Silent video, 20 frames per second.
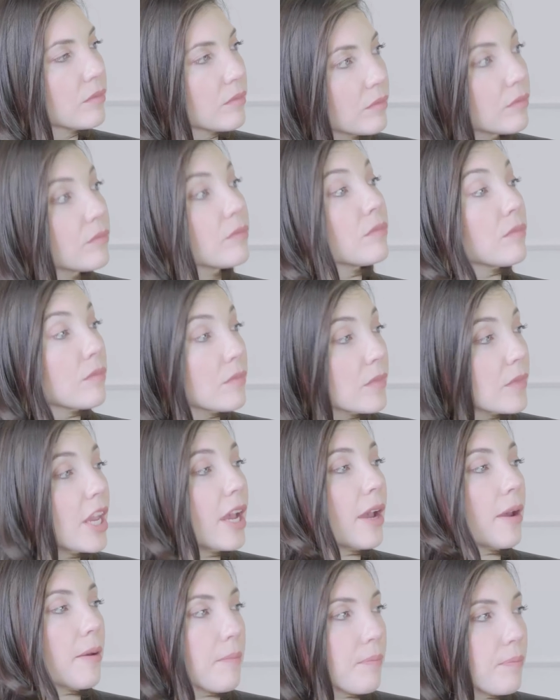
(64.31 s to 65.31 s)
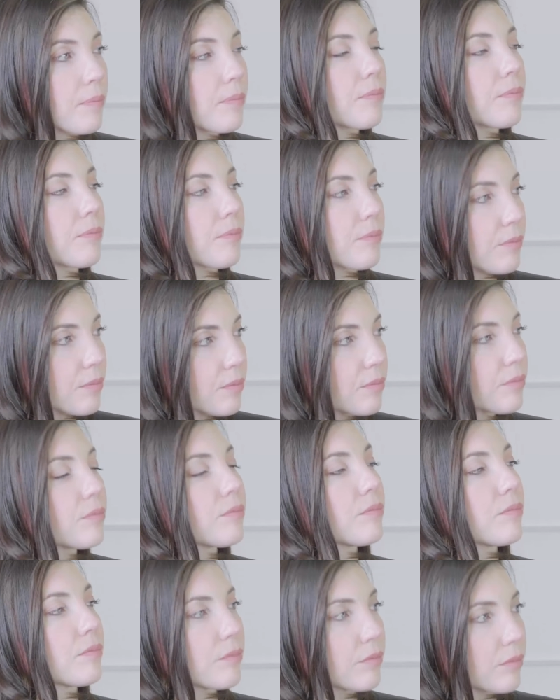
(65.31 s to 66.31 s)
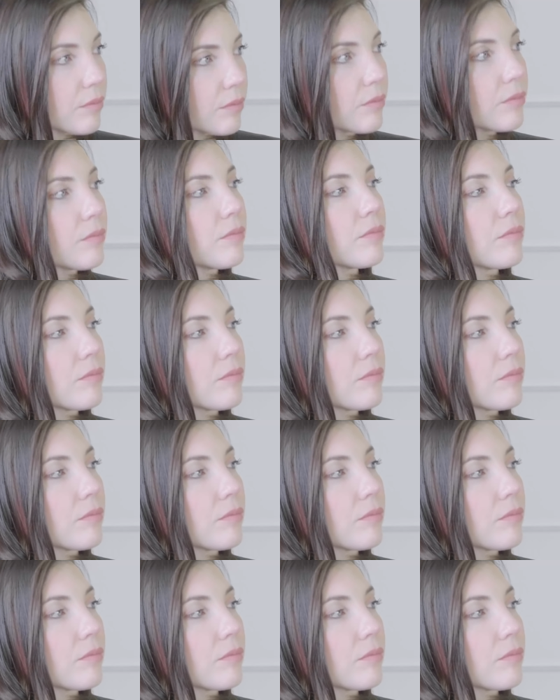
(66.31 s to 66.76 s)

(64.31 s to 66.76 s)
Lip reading: out there that will help reduce the appearance of